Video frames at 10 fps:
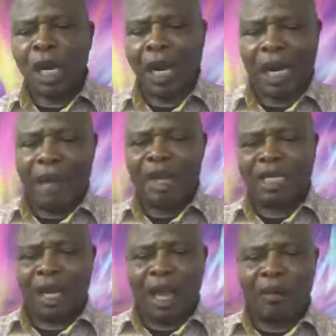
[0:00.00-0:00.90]
Claim
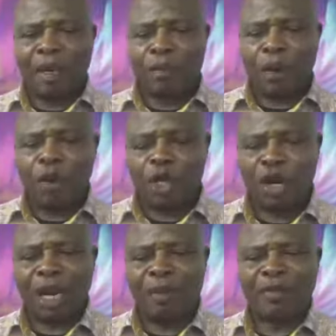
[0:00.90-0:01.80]
it, claim it.
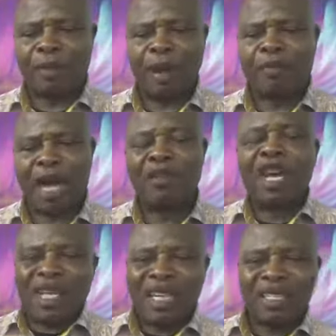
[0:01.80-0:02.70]
Promotion coming from above.
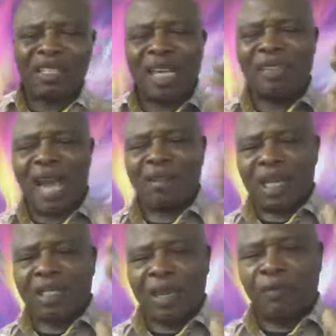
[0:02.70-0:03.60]
This is a
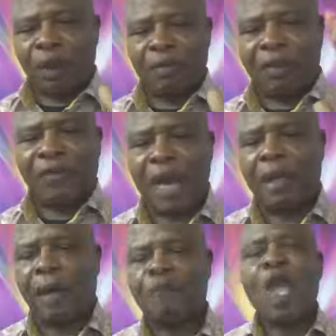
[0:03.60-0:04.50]
directive from the
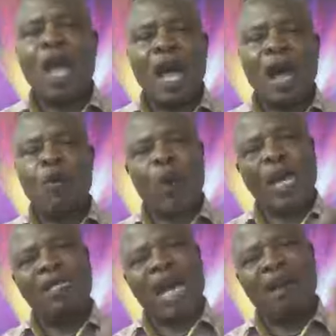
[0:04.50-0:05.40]
Father. And
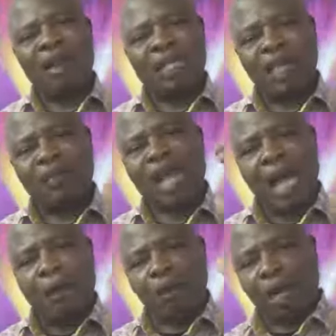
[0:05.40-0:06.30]
when directive
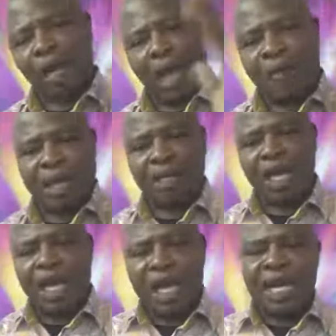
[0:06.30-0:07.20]
come, claim it.
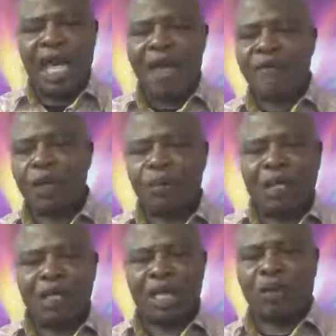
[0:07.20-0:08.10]
In every
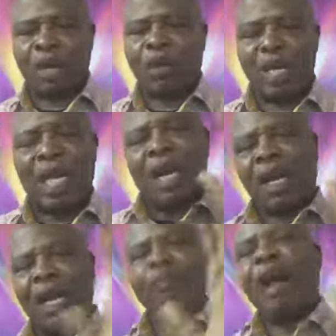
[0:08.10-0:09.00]
business you are doing,
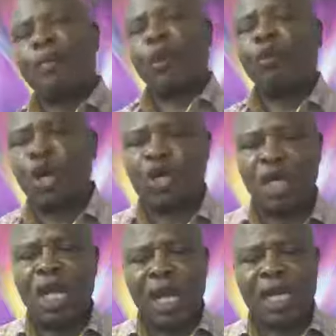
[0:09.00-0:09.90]
claim that
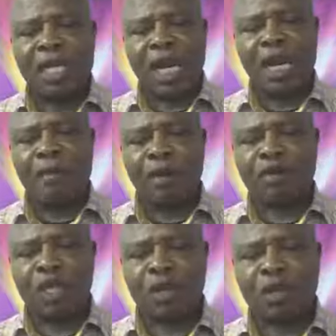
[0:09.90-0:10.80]
promotion in the name of
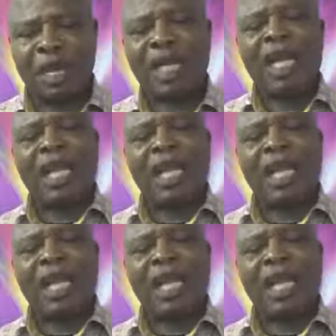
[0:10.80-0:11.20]
Jesus Christ.